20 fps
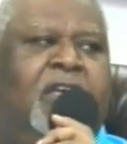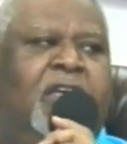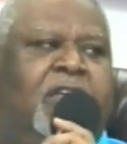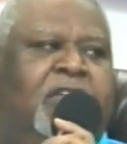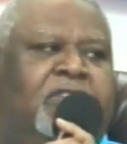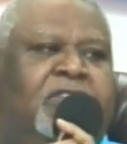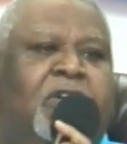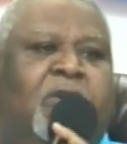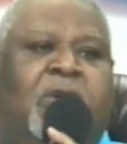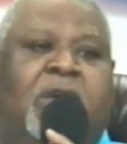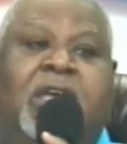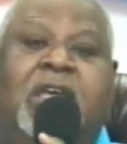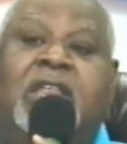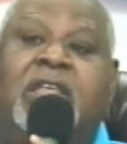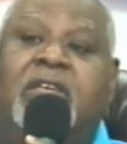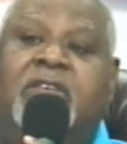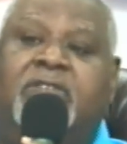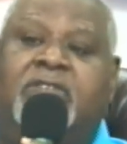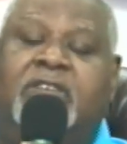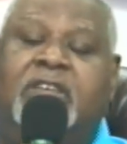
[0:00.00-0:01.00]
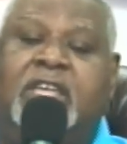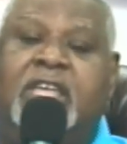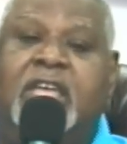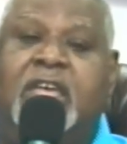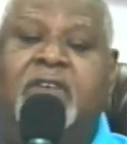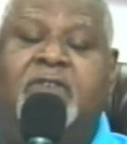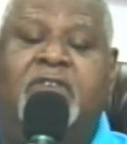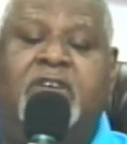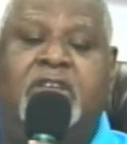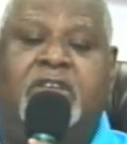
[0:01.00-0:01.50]
So it is
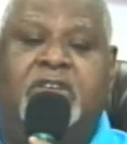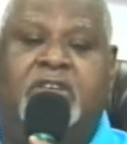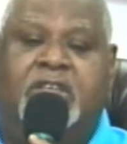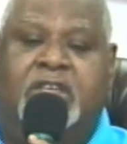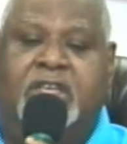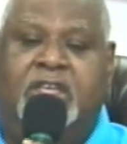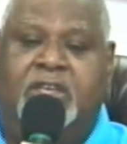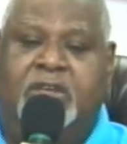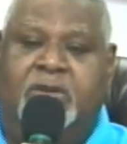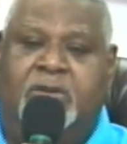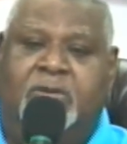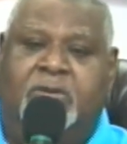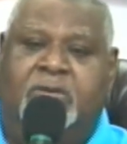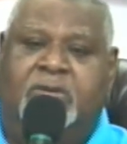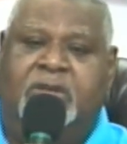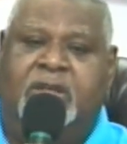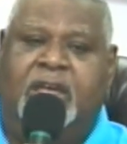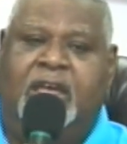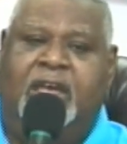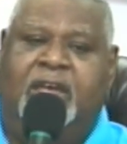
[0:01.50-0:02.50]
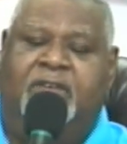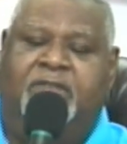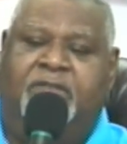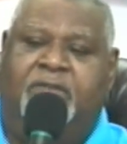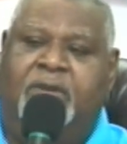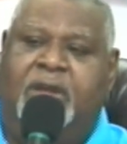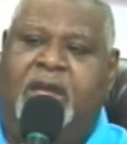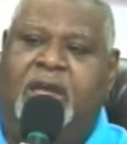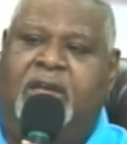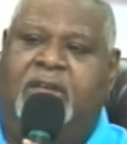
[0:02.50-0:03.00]
given to you to have
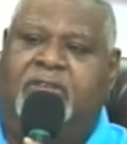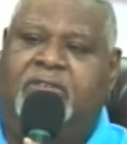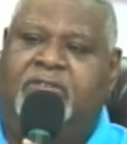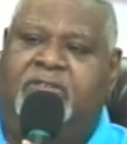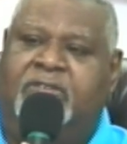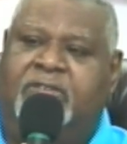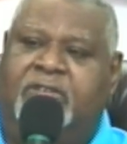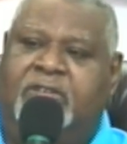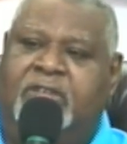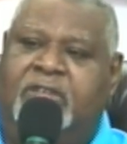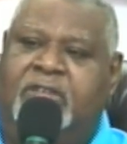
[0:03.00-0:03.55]
rest.